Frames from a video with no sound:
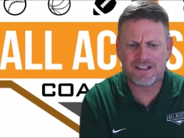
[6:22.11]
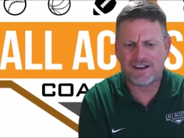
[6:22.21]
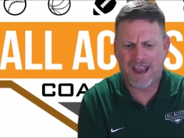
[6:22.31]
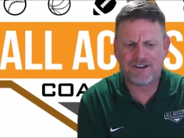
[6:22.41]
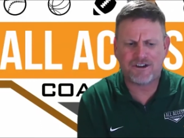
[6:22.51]
the
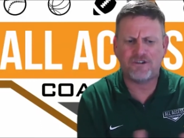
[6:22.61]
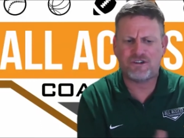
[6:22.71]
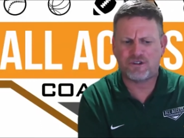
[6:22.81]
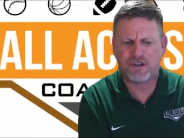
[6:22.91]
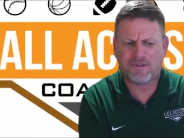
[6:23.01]
head coach
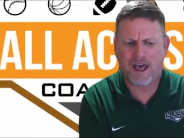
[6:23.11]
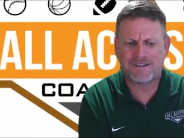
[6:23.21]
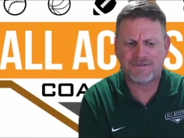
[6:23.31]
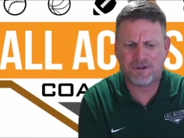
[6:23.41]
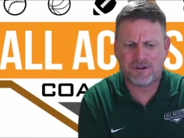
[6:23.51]
shows up at the
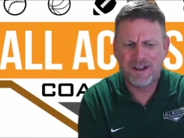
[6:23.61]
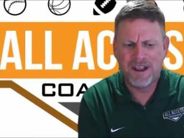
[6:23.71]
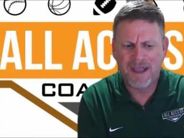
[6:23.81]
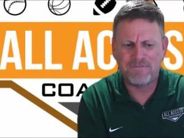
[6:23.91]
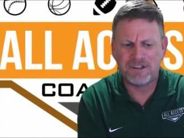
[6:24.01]
hospital
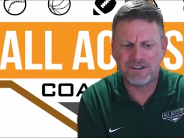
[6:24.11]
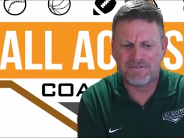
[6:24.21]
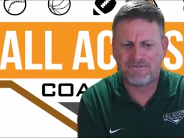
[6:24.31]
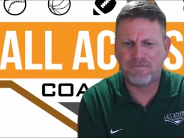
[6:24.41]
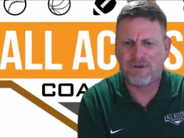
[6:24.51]
and puts
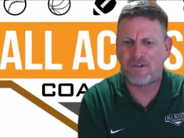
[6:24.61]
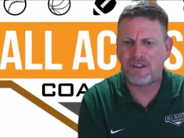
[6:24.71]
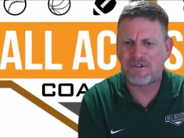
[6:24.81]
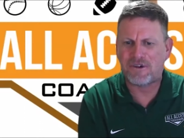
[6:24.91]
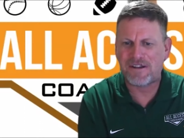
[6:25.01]
a football in
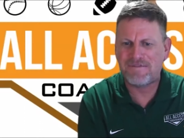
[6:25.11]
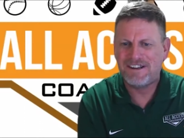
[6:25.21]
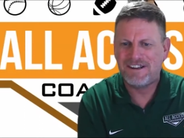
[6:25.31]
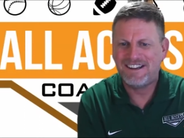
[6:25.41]
the crib?